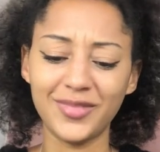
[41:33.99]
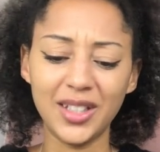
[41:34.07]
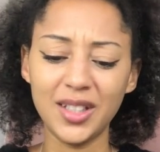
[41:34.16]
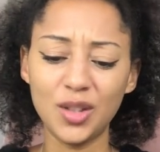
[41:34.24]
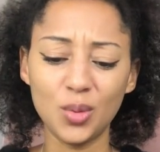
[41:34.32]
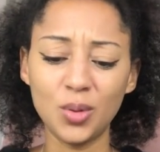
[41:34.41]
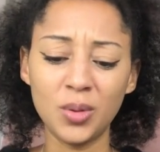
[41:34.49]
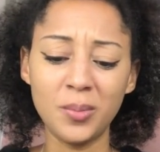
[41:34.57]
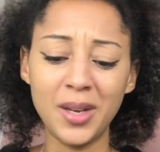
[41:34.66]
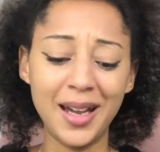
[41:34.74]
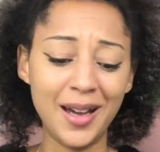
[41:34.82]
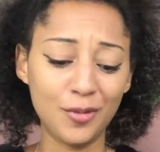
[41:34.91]
It just wouldn't
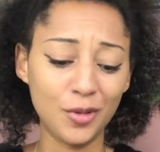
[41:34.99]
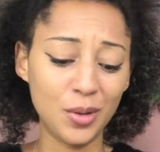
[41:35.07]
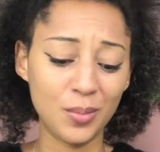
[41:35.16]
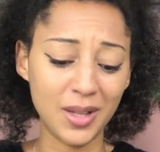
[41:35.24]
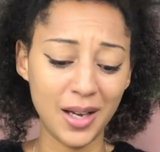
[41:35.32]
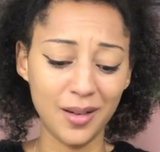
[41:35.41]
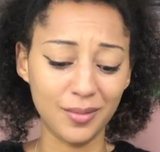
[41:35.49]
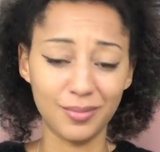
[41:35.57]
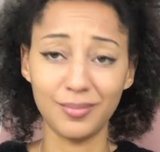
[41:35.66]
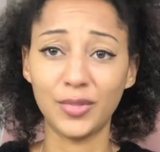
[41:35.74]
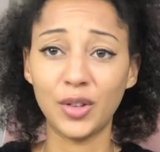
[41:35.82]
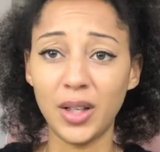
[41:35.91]
be our room without
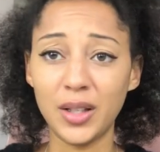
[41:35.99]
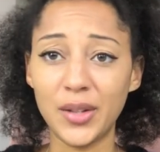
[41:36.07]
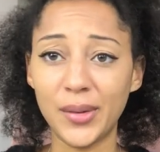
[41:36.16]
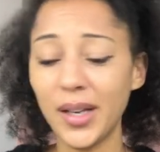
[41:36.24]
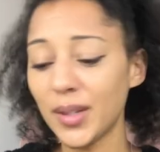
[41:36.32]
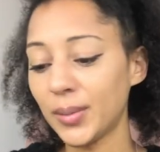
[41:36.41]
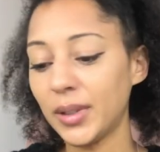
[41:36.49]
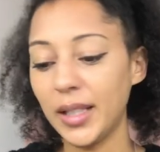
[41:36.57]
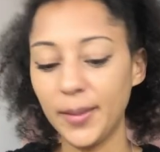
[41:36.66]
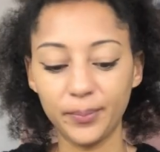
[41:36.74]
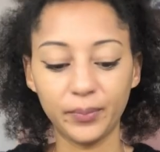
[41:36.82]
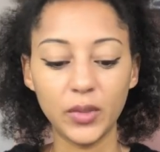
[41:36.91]
Granny Squares, would
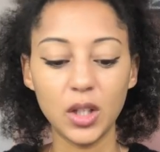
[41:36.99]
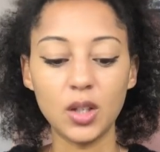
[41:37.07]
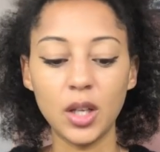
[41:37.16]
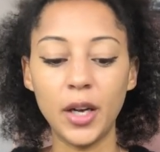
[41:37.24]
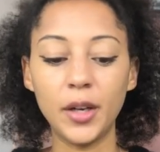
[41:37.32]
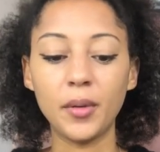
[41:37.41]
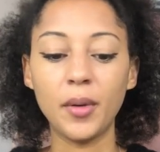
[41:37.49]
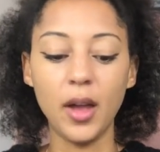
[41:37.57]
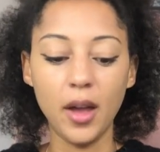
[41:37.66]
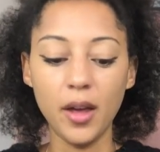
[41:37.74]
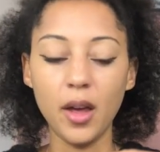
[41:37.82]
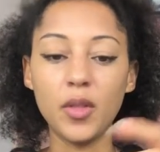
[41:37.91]
it? So
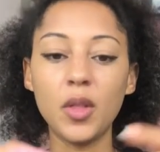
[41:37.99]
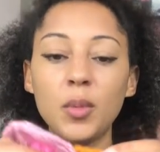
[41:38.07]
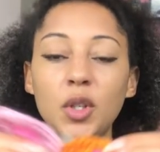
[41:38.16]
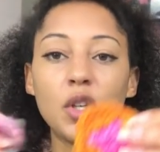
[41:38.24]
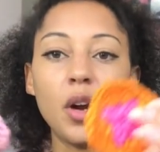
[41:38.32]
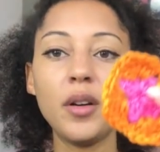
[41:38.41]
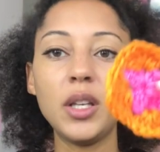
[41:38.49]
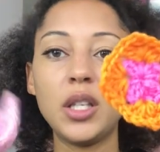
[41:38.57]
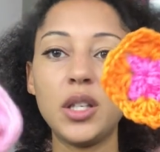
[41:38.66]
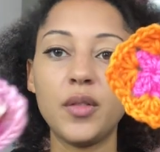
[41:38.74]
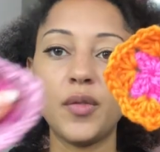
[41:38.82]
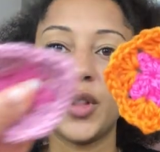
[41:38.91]
the
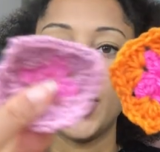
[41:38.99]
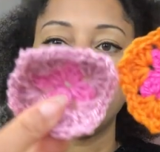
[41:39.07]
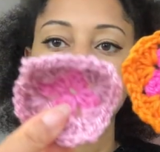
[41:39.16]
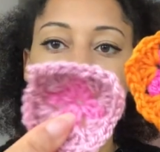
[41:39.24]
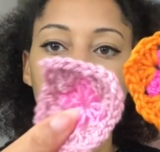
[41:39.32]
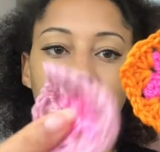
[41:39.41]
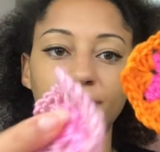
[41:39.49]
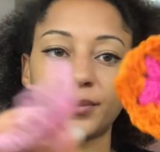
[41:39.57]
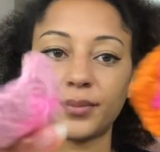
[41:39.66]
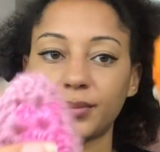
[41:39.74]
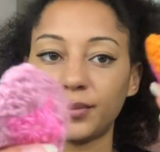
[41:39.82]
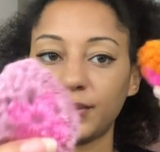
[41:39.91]
majority of them
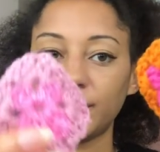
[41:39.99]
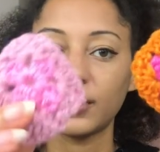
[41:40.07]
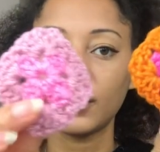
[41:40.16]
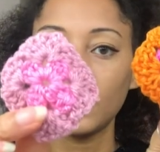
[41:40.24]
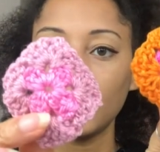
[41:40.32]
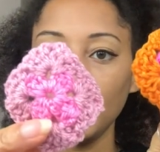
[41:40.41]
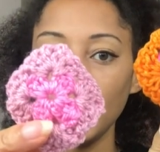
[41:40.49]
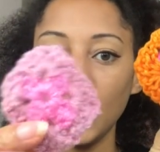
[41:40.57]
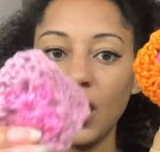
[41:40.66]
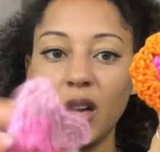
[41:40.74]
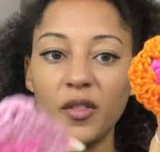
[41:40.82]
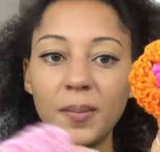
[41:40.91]

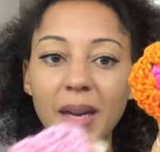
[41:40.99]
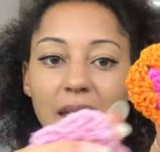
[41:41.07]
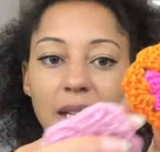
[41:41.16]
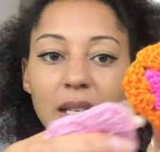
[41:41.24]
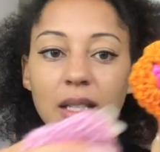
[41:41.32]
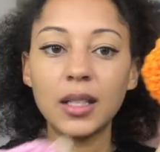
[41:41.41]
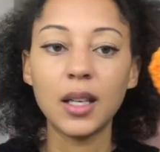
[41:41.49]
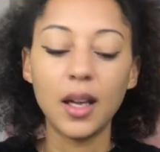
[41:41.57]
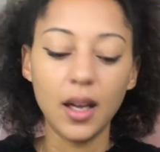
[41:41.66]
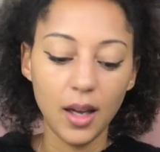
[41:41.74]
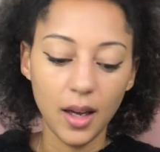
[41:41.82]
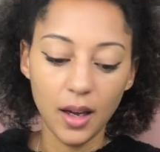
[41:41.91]
I've made,
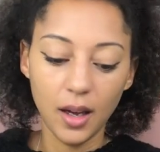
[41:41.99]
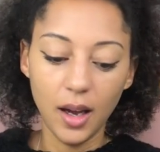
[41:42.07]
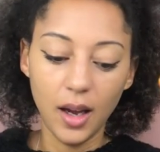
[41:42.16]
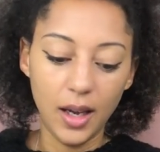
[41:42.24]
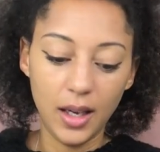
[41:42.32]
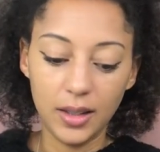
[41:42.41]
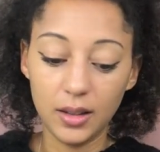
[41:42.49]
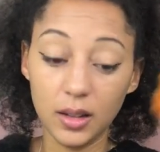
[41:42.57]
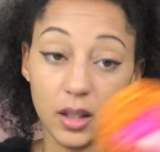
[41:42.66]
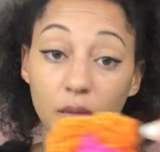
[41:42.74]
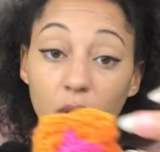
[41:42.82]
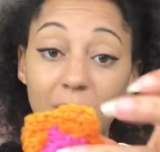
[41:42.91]
and
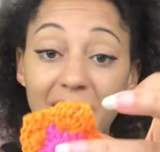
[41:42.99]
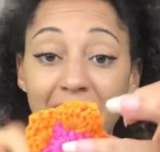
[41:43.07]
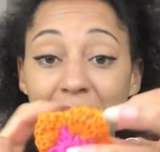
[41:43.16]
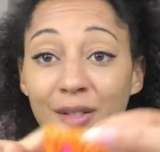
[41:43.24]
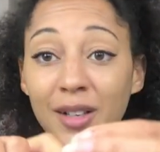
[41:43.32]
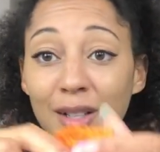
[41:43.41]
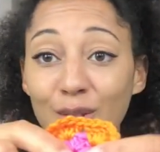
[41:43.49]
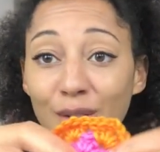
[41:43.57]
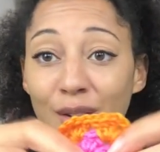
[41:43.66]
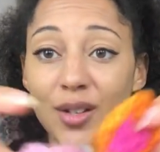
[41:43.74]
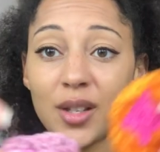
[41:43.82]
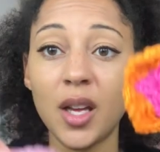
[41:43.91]
they've got my hair on it,
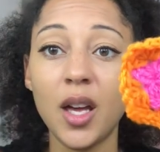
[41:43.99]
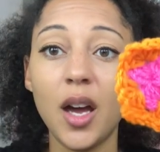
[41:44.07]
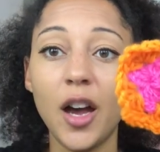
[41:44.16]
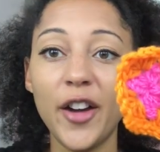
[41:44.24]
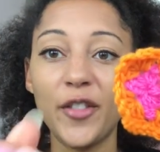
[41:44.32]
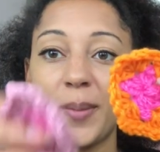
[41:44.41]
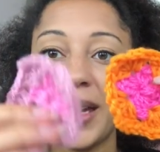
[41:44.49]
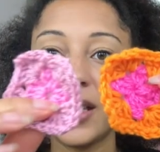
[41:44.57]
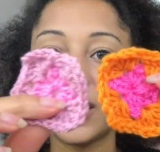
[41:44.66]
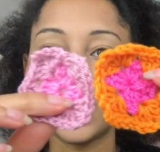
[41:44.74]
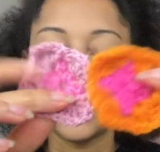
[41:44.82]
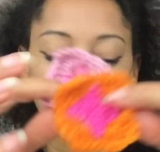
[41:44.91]
so I've
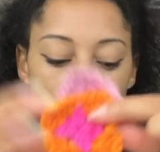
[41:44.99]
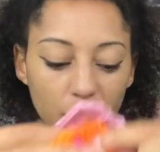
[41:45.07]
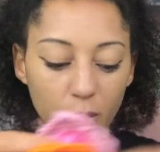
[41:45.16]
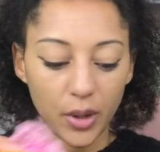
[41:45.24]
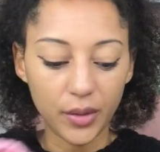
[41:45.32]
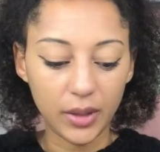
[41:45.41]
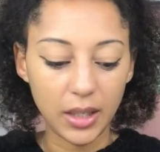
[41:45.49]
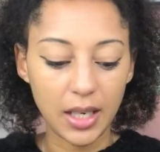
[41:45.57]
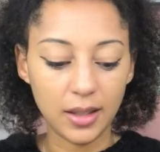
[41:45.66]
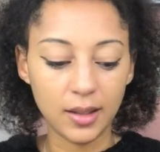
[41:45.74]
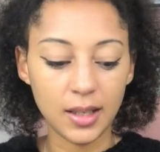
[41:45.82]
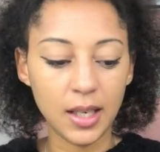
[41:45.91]
made them and I've woven the
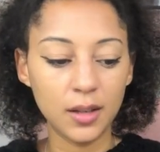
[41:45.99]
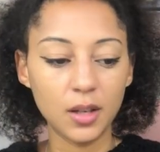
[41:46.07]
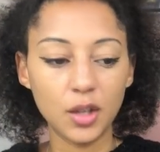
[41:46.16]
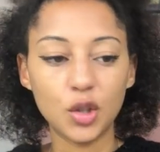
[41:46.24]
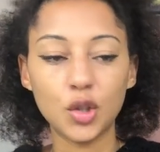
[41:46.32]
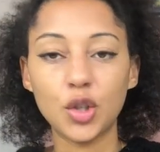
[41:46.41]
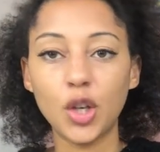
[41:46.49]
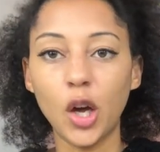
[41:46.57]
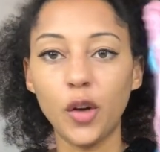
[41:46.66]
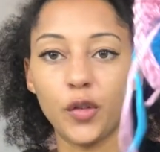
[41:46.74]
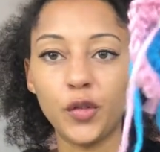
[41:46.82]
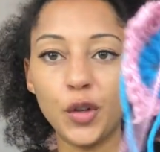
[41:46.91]
ends in. There's just
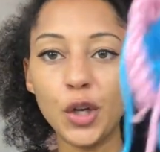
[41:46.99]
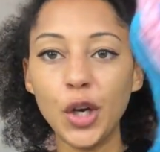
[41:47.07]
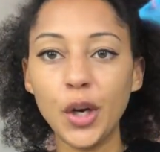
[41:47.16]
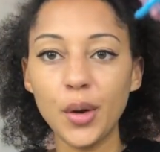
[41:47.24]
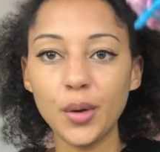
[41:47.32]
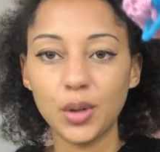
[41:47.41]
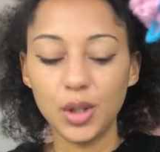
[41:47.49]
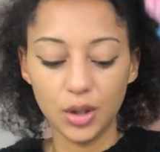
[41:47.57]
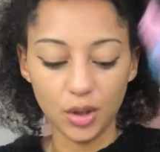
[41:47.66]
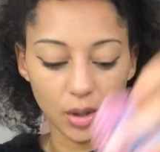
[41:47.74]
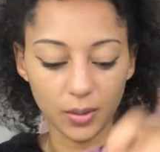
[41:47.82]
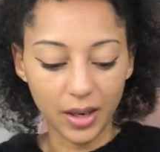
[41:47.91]
a few
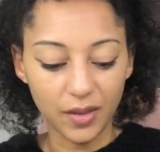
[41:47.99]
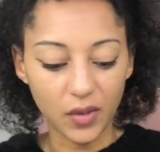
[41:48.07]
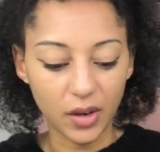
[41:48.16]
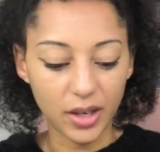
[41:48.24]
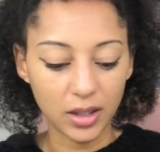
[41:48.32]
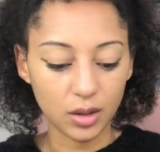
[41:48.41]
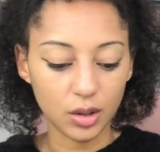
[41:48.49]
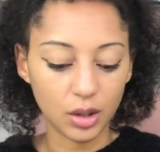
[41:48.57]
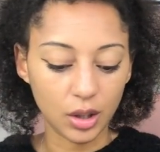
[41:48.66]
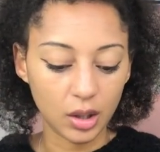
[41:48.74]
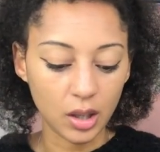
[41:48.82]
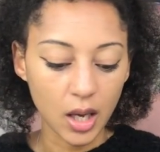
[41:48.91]
that don't have their ends
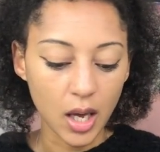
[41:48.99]
done,